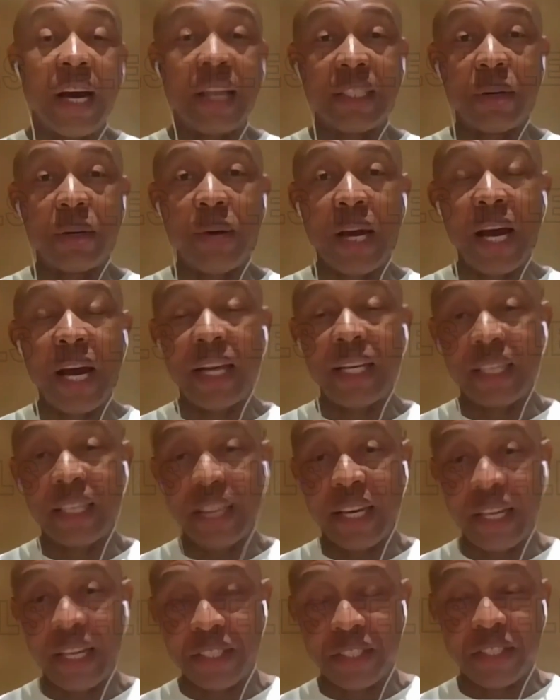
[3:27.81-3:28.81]
And there were
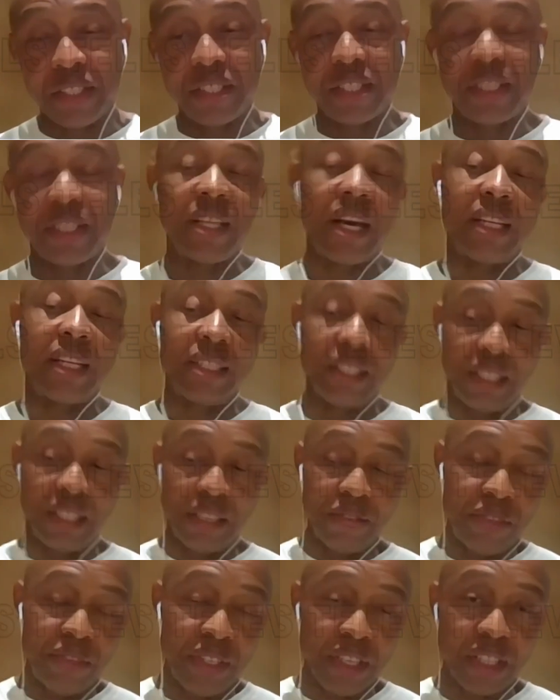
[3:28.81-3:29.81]
allegations that the
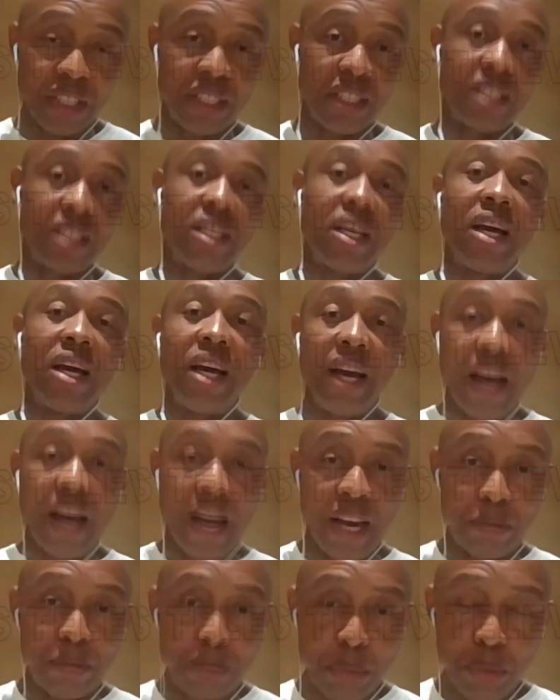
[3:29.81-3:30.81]
Chief Justice
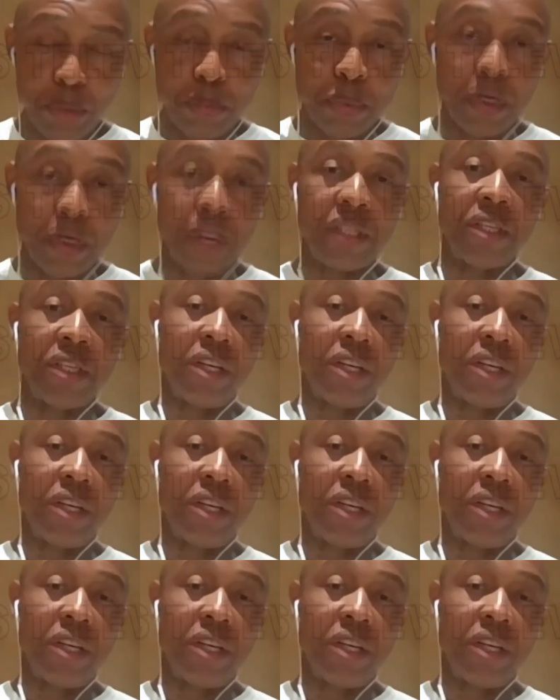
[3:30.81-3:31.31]
had put